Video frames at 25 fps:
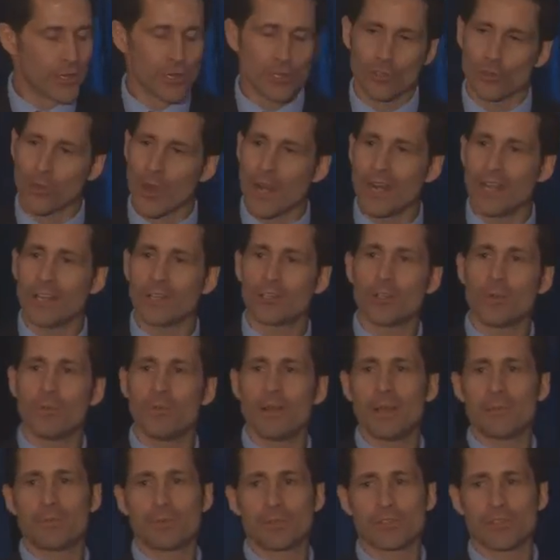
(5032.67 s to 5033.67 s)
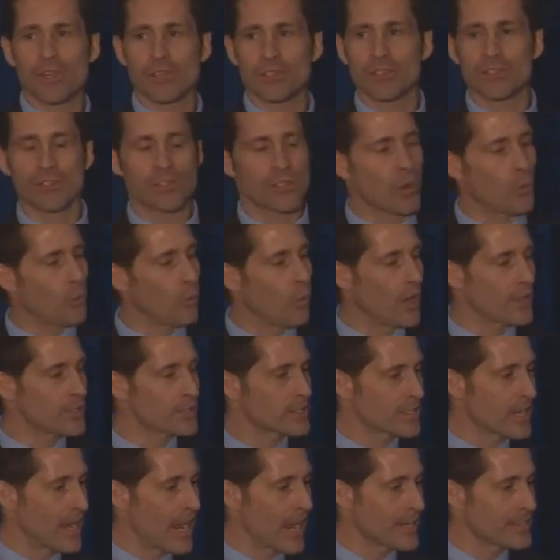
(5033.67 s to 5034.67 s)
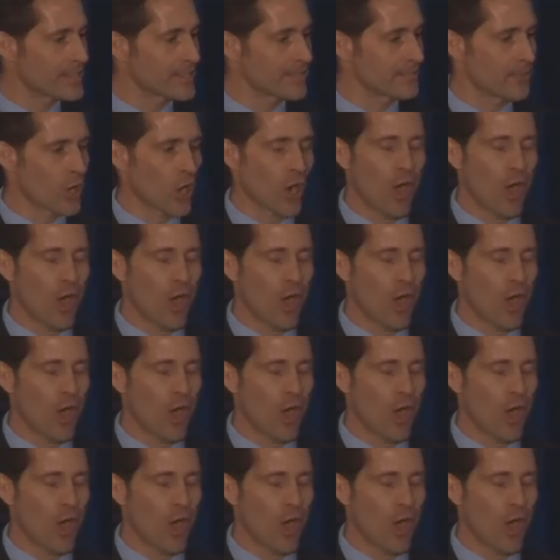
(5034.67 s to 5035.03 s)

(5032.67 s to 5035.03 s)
Trading too many positions at once, guys.